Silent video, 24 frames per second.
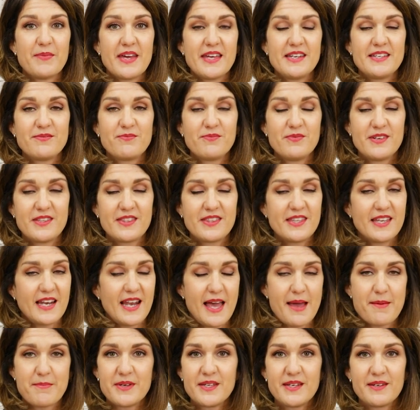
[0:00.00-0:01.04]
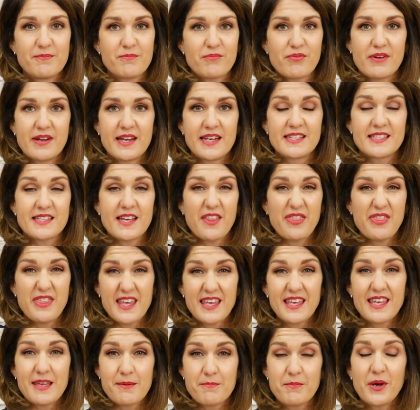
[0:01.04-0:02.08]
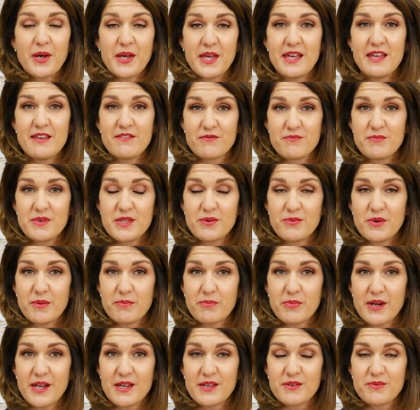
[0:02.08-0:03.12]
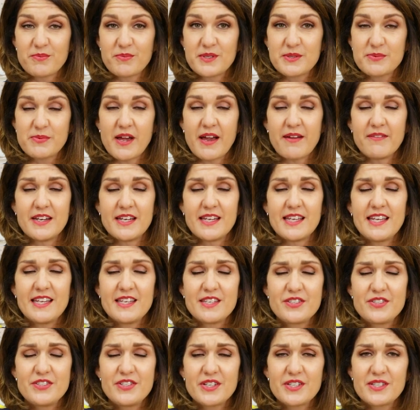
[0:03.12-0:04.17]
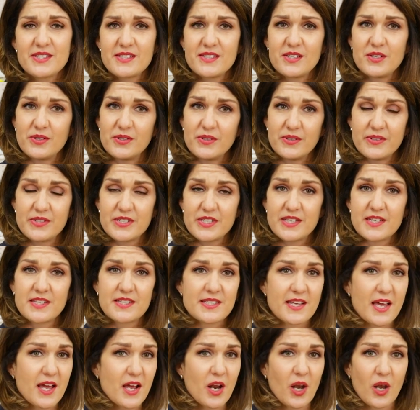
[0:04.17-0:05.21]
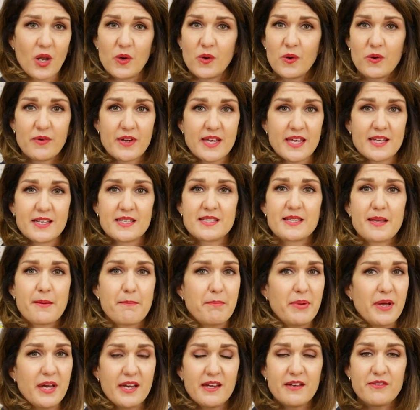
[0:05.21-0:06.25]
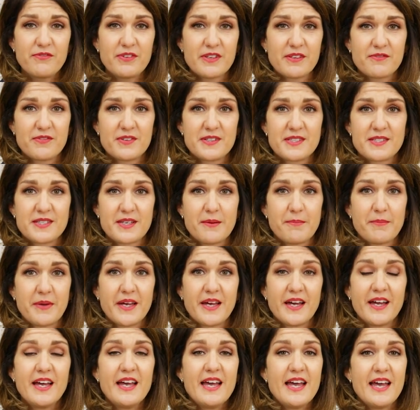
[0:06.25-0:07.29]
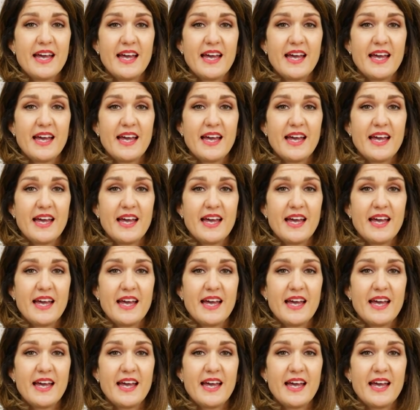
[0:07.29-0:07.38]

with the lemon print. I think it might even be the one Brogan was wearing. It's just gorgeous, glorious, perfect for summer.